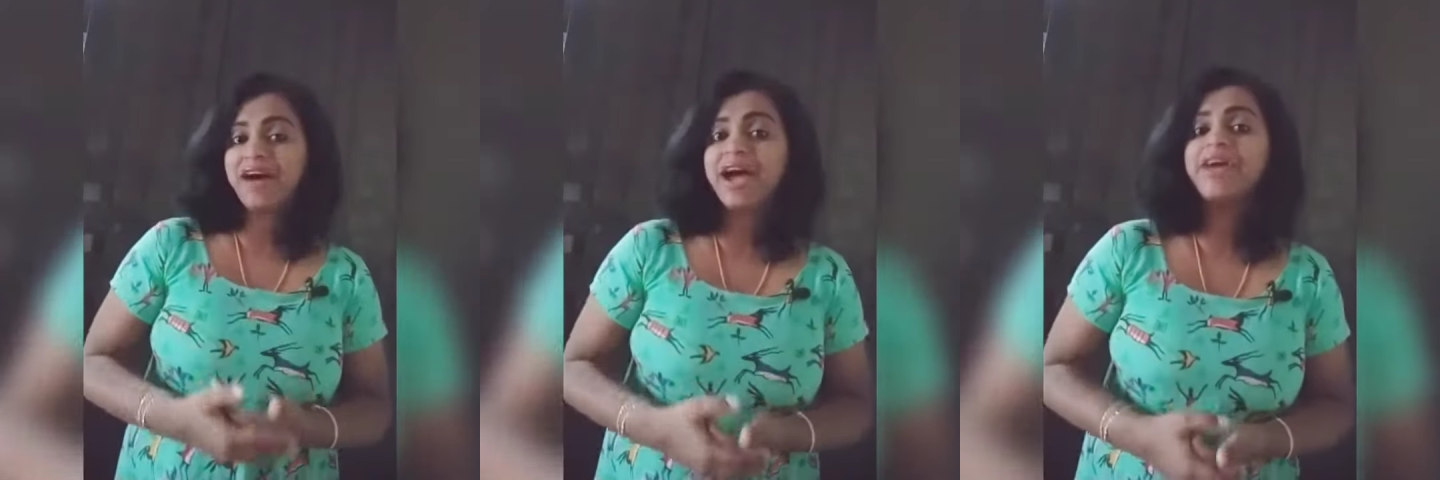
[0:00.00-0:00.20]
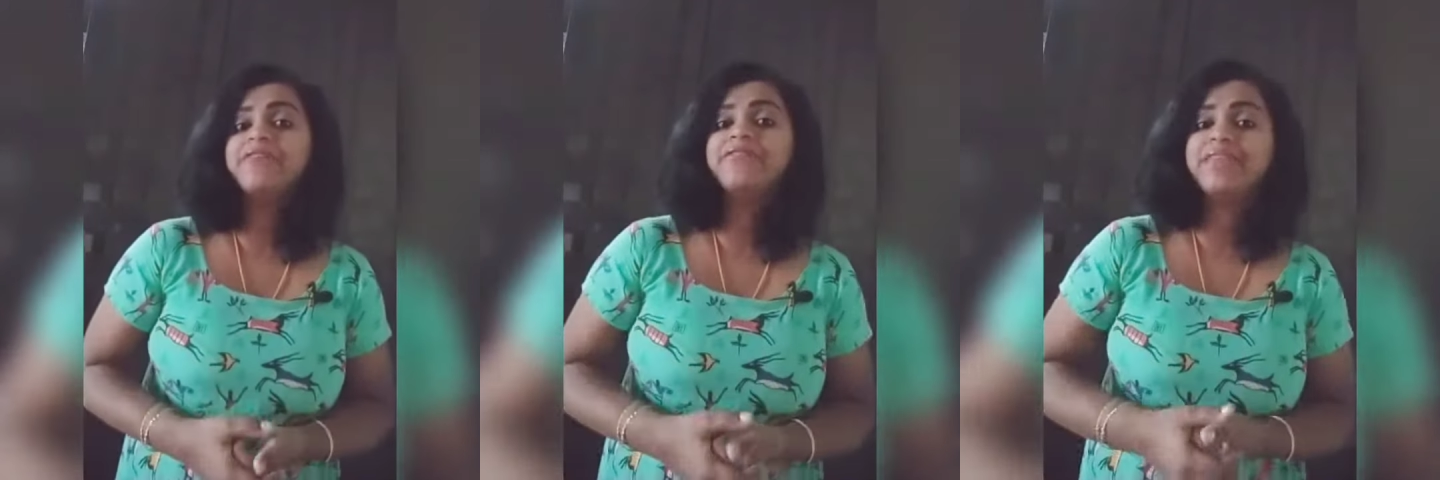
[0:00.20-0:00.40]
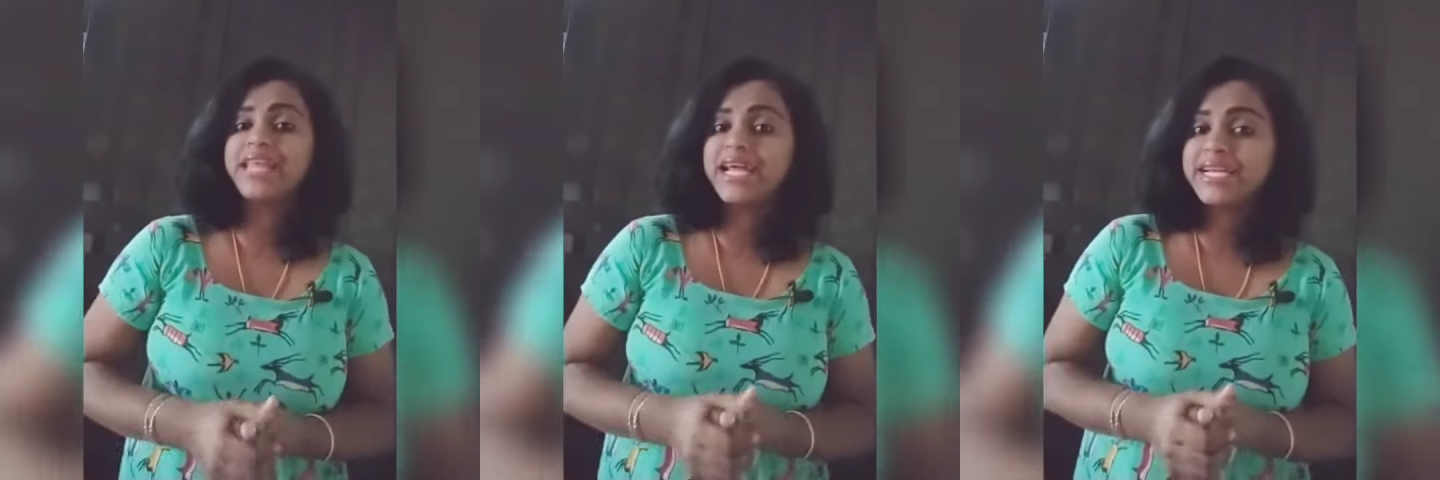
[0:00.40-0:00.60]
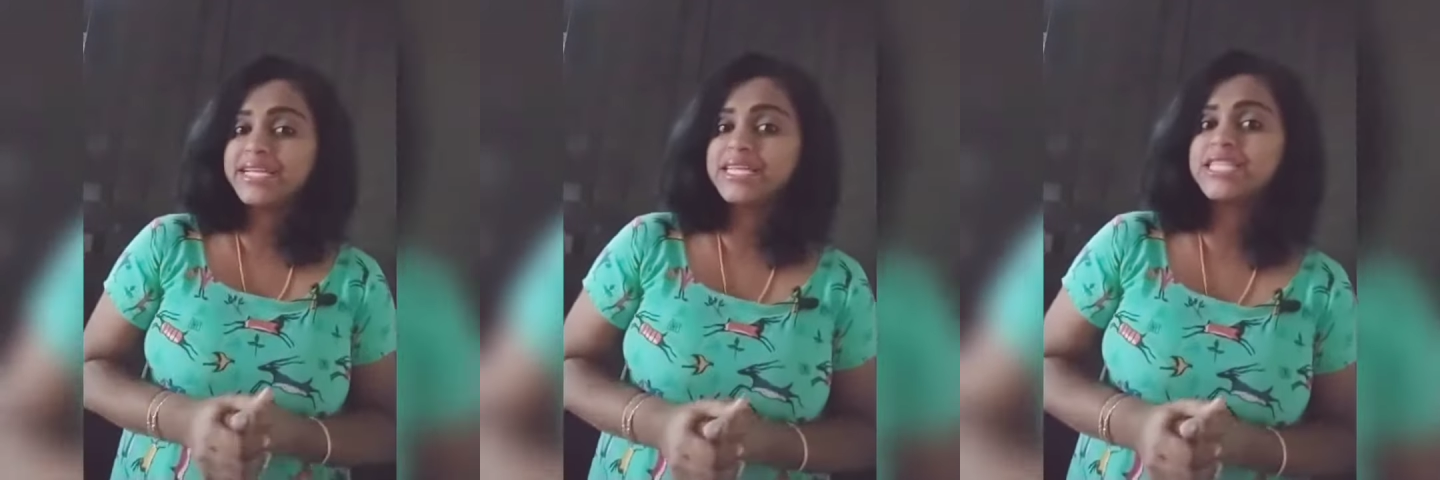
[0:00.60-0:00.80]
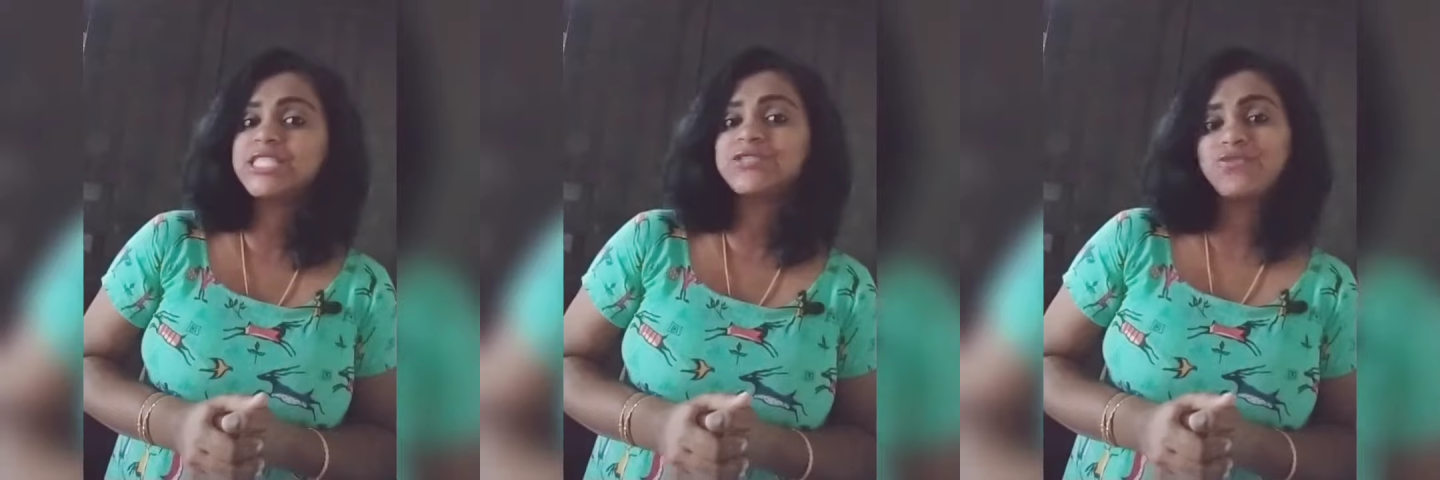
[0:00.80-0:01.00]
5
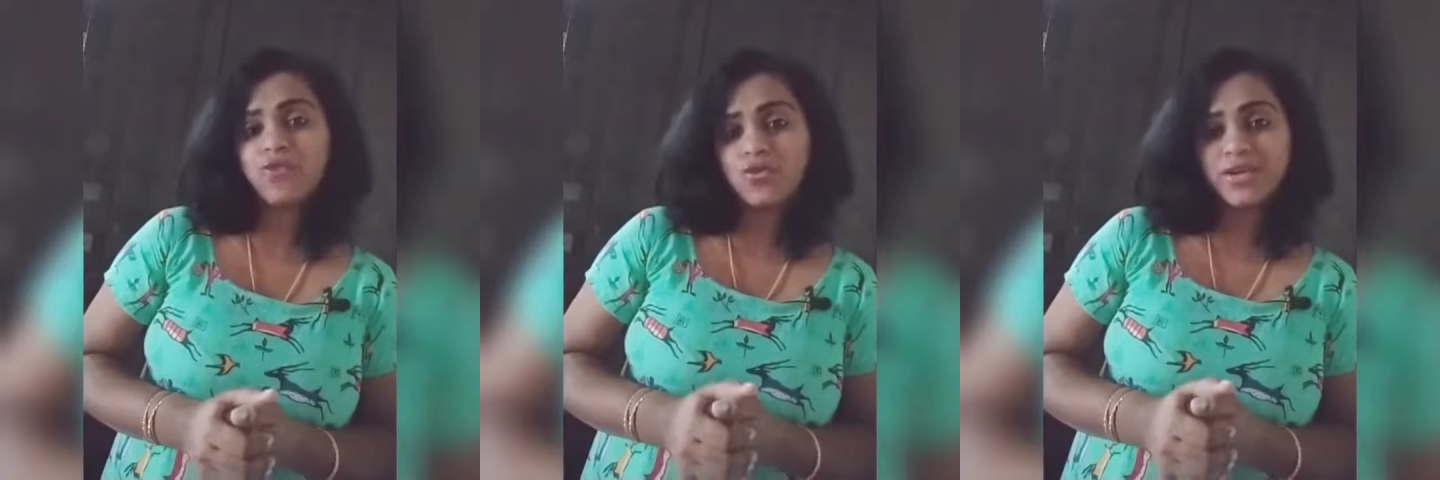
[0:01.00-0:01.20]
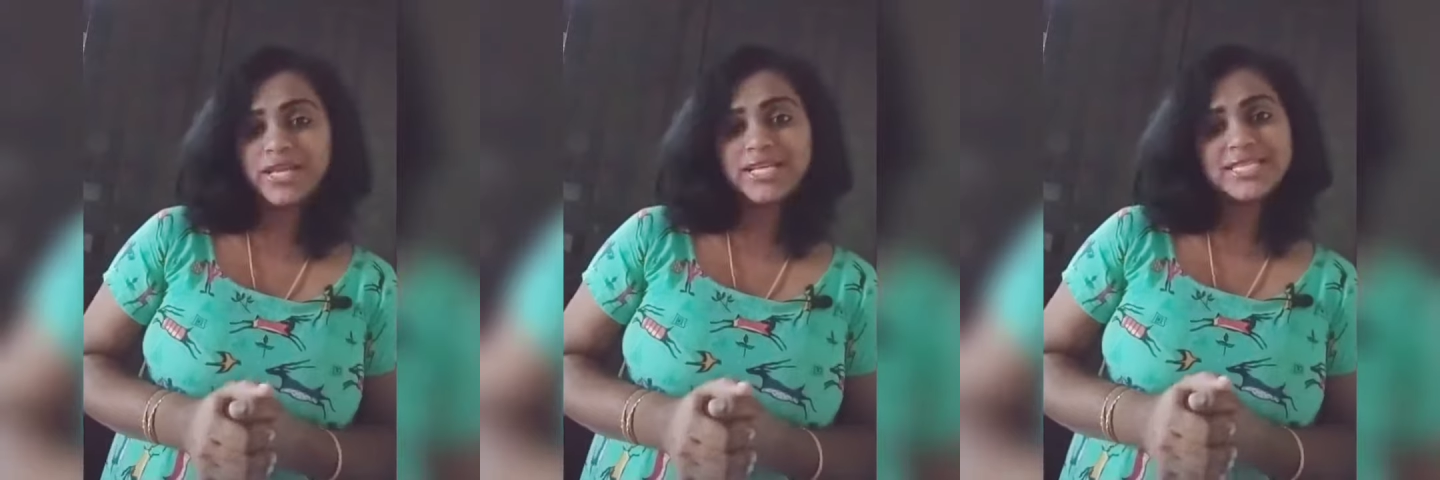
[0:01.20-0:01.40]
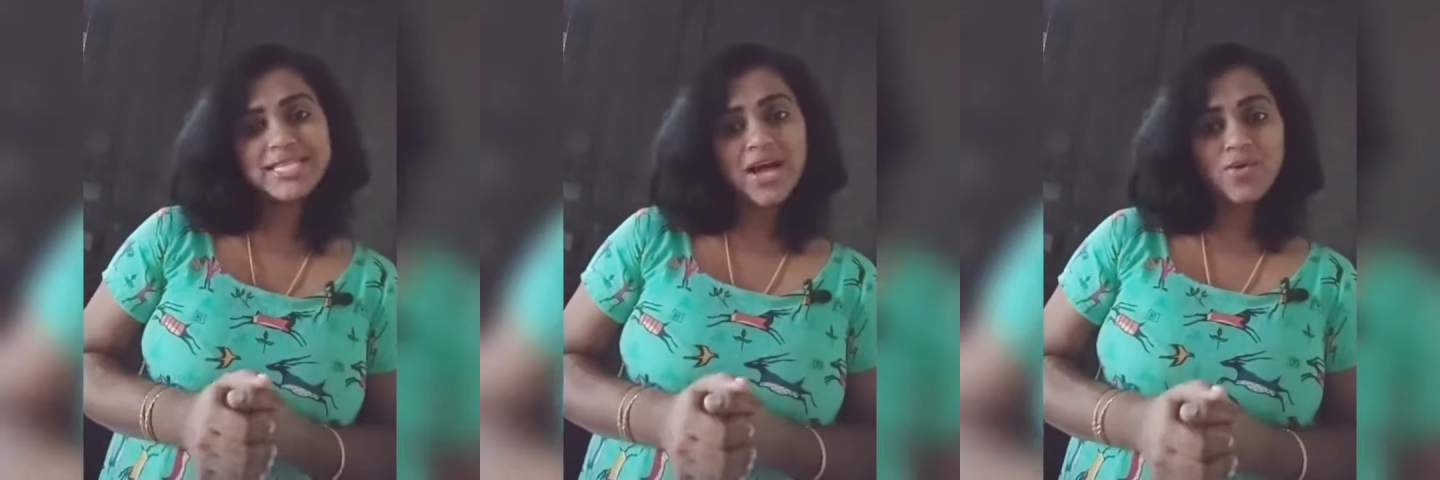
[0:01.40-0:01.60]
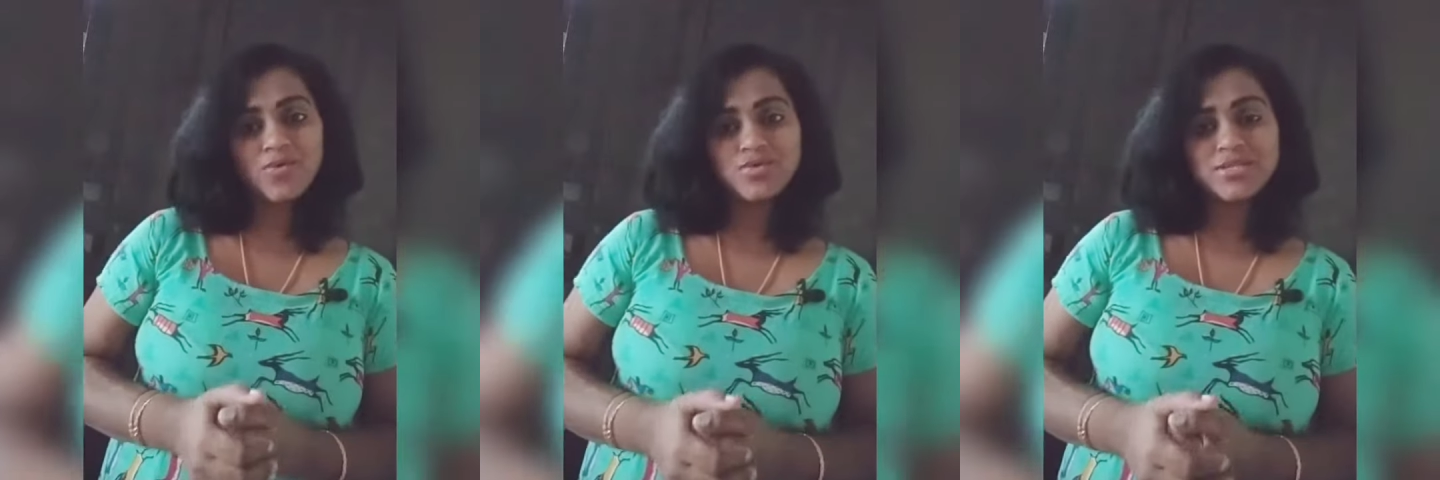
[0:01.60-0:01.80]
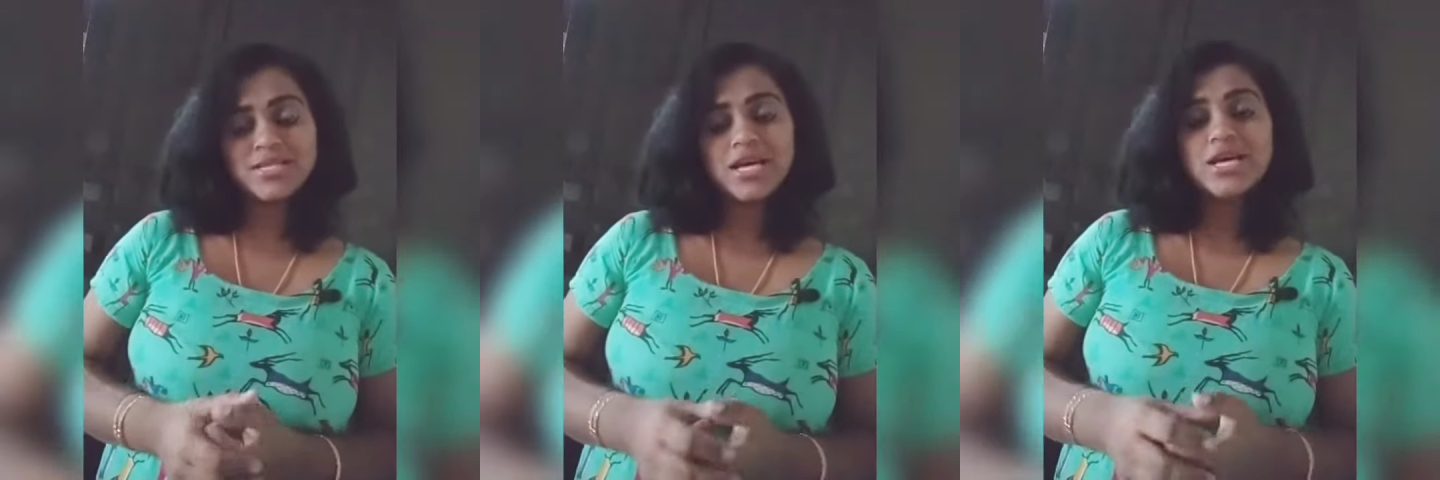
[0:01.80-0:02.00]
letters phonic
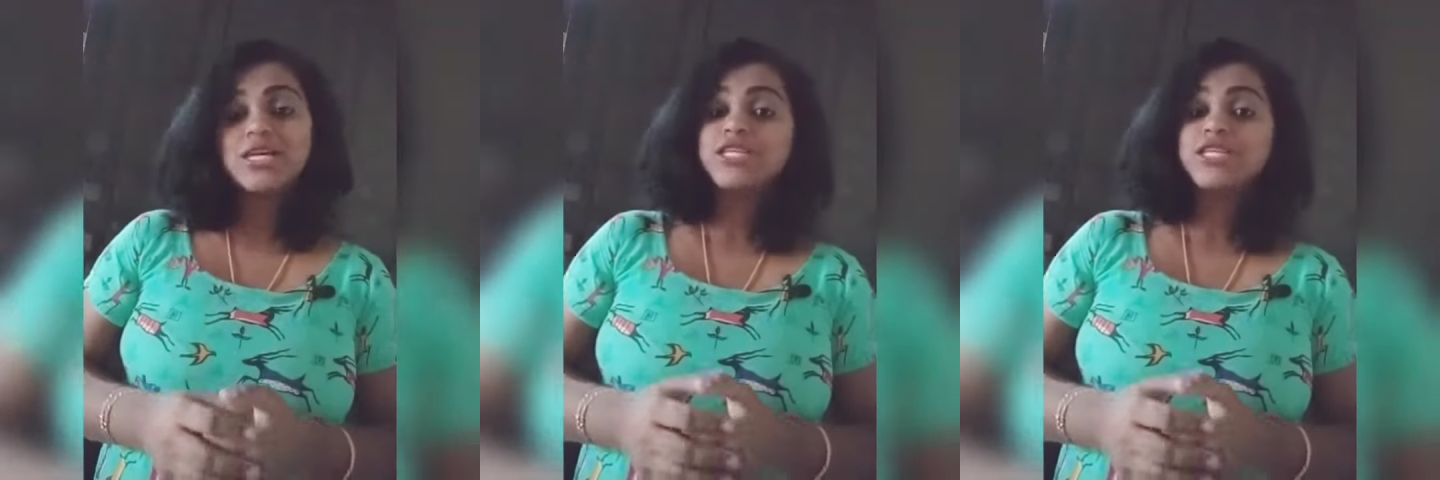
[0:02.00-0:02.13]
sounds.